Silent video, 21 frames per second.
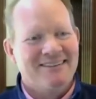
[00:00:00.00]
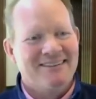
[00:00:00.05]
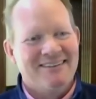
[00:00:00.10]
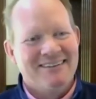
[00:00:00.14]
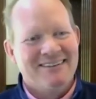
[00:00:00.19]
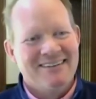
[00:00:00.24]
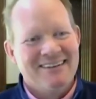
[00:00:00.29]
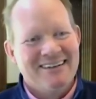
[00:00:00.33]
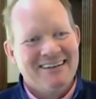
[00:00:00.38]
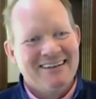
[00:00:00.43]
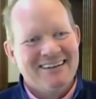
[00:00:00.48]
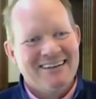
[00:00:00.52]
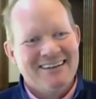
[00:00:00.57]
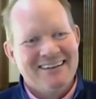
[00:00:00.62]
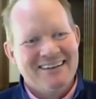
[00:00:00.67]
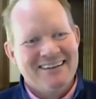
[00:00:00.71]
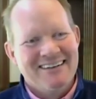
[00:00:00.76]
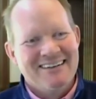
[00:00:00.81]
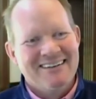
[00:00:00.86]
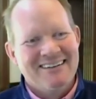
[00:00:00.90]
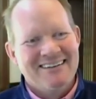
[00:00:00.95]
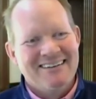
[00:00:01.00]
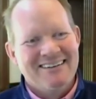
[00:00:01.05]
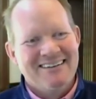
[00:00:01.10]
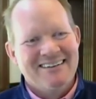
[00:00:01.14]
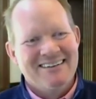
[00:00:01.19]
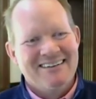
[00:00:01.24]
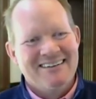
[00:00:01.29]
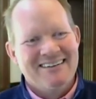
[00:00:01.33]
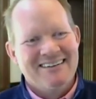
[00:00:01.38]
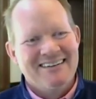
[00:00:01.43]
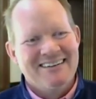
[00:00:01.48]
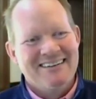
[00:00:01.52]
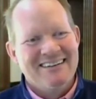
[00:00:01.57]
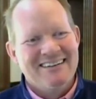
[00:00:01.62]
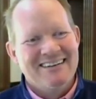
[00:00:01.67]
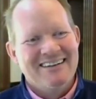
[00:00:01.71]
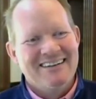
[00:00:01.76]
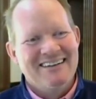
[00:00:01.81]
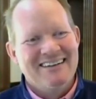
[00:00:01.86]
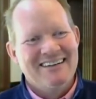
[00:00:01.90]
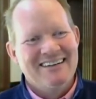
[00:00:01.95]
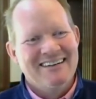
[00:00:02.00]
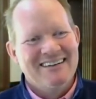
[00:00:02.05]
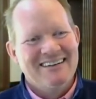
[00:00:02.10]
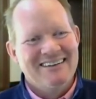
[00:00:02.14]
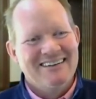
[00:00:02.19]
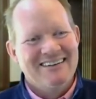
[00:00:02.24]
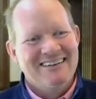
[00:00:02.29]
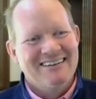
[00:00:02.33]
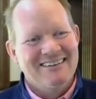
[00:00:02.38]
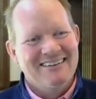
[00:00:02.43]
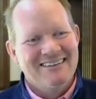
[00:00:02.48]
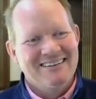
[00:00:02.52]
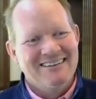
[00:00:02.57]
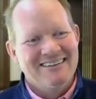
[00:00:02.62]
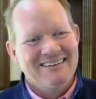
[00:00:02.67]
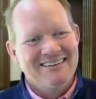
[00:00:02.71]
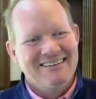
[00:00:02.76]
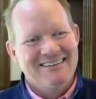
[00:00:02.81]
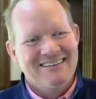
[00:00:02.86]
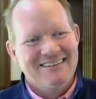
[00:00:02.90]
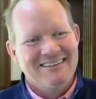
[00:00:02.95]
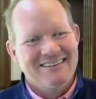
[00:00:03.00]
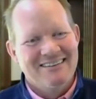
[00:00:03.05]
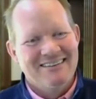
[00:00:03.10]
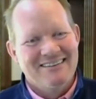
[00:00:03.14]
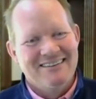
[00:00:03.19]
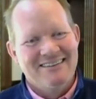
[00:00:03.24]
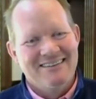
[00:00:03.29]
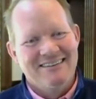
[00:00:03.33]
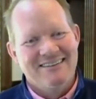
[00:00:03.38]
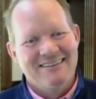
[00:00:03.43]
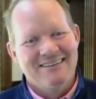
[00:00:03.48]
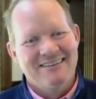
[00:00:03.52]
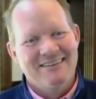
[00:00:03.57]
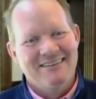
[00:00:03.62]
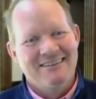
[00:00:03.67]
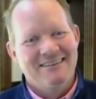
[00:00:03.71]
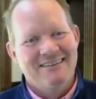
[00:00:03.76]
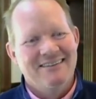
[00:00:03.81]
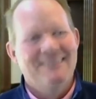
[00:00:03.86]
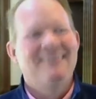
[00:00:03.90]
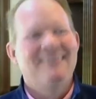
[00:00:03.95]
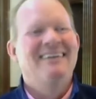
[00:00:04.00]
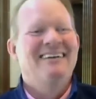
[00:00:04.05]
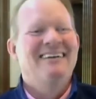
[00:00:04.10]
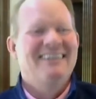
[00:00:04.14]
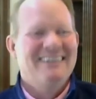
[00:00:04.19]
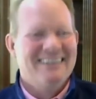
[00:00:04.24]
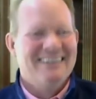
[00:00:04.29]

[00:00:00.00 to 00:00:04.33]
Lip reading: (not speaking)